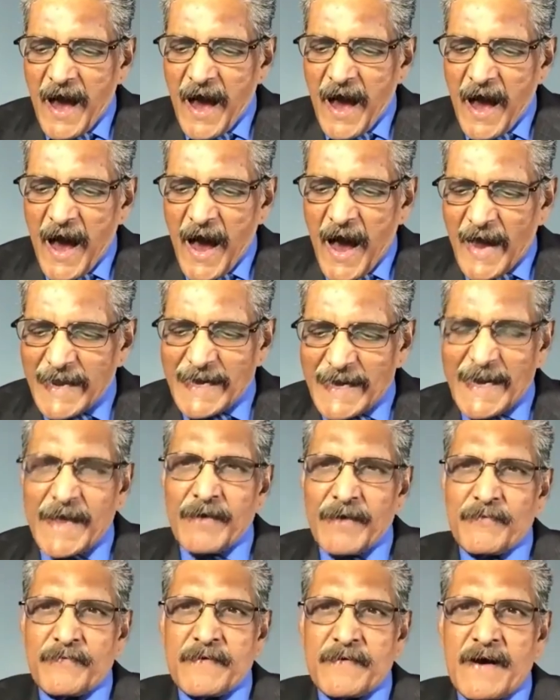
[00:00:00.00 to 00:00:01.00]
I
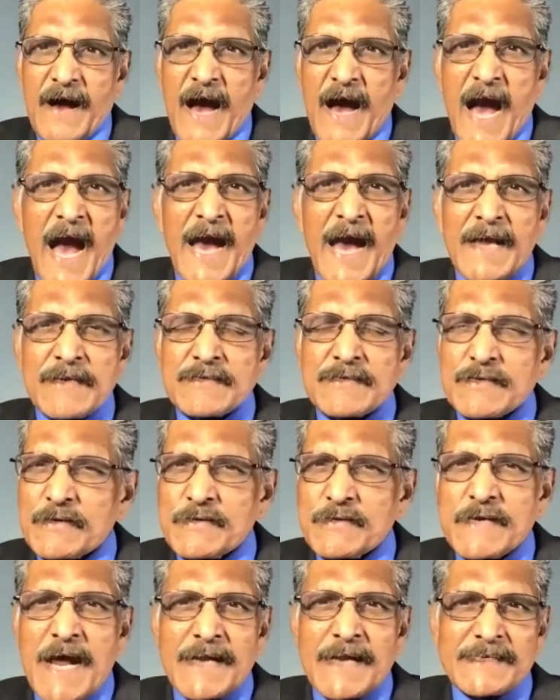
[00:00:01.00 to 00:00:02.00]
live. I
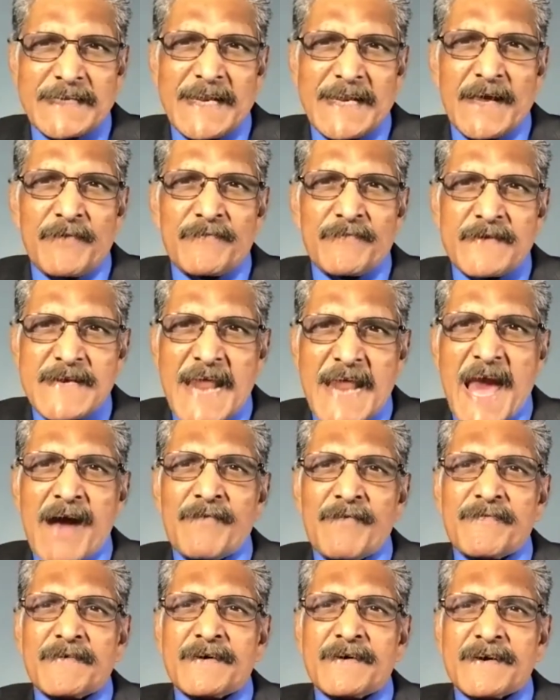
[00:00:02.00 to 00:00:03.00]
do not live.
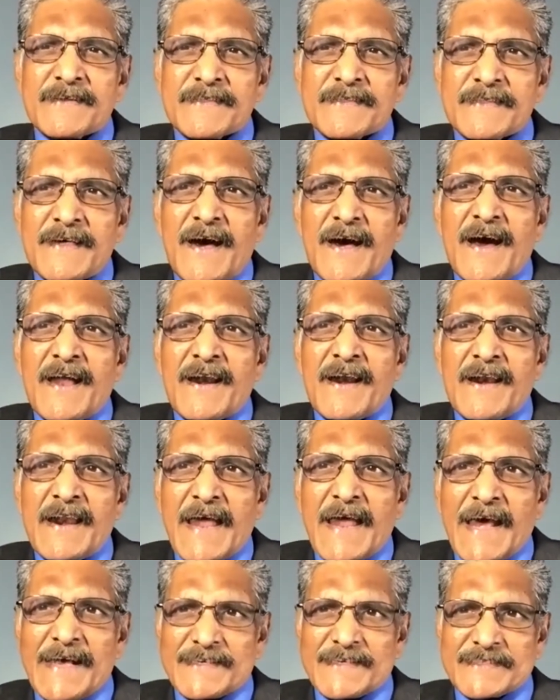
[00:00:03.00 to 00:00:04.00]

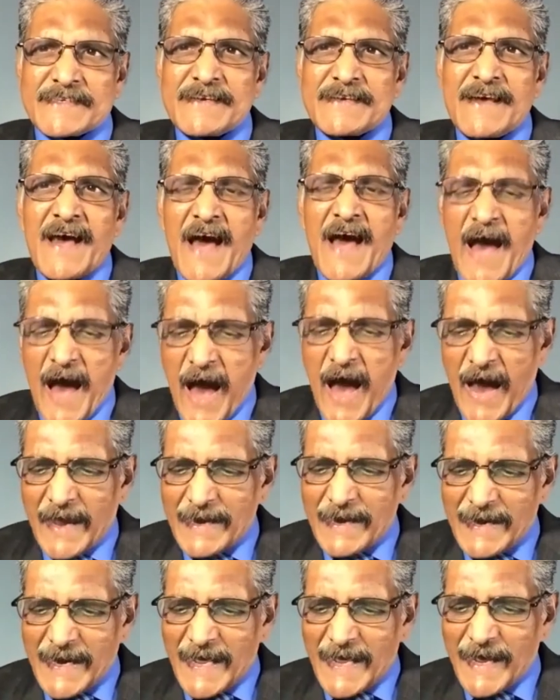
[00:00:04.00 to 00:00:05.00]
Nevertheless, I
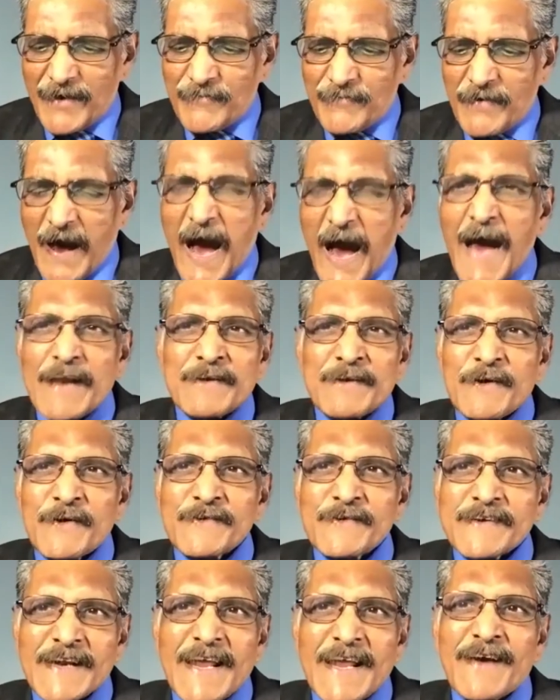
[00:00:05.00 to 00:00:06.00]
live. I don't
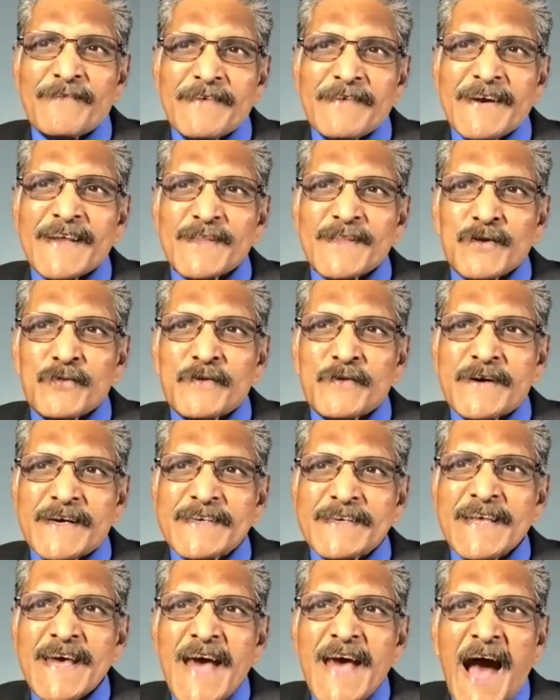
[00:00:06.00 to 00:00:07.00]
live, in other
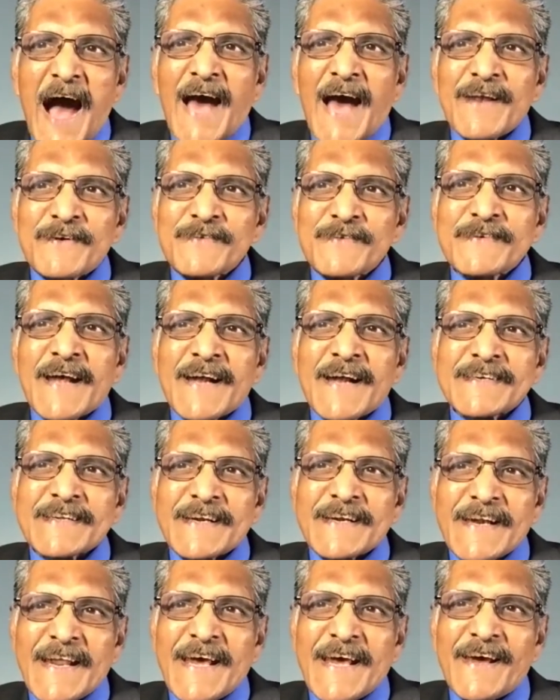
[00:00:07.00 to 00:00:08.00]
words. I do not
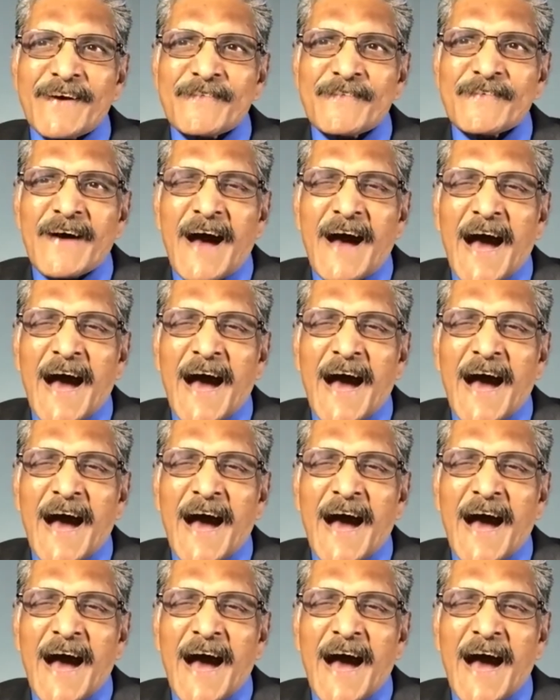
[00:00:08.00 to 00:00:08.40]
live.